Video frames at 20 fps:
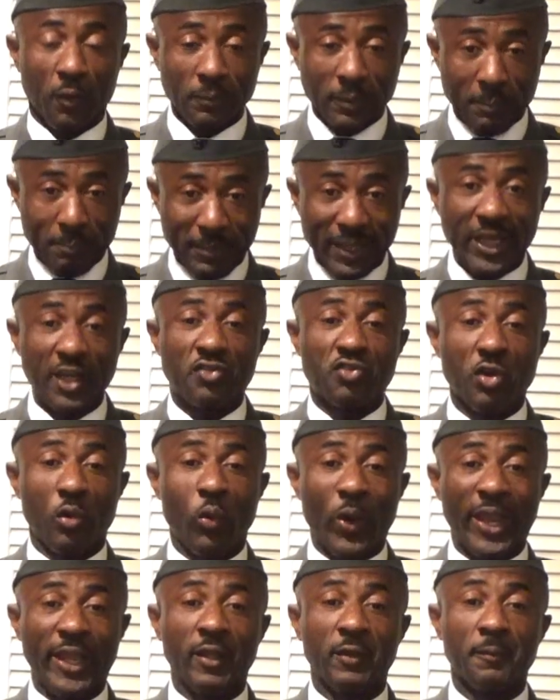from the
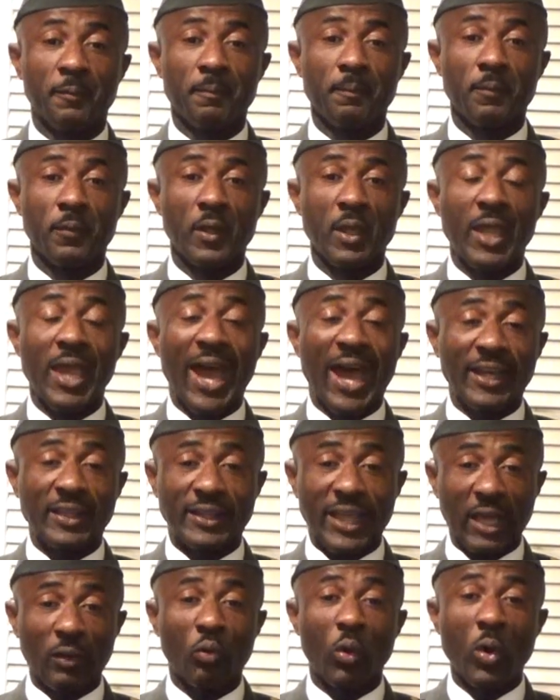military wing
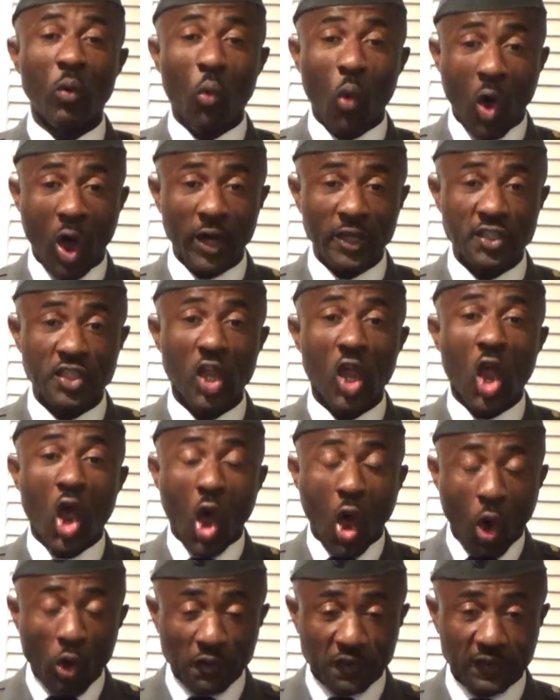and that we want
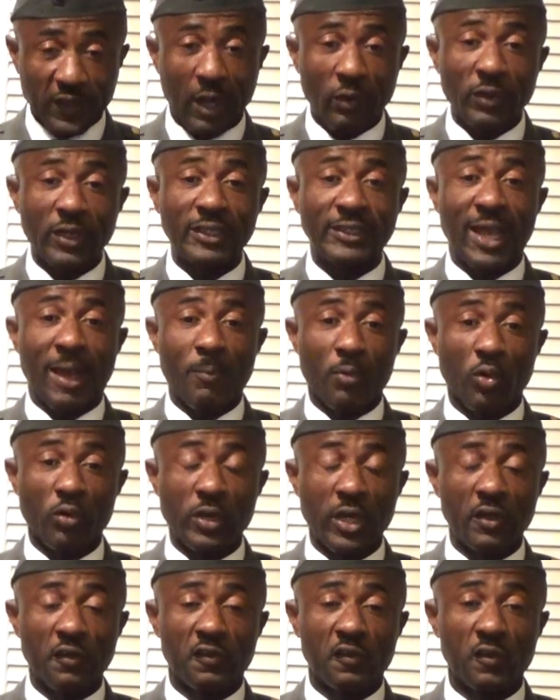all Southern
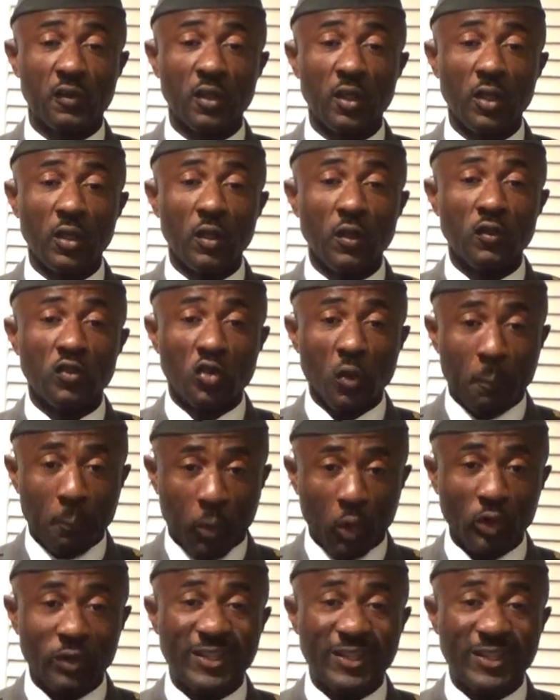Cameroonians to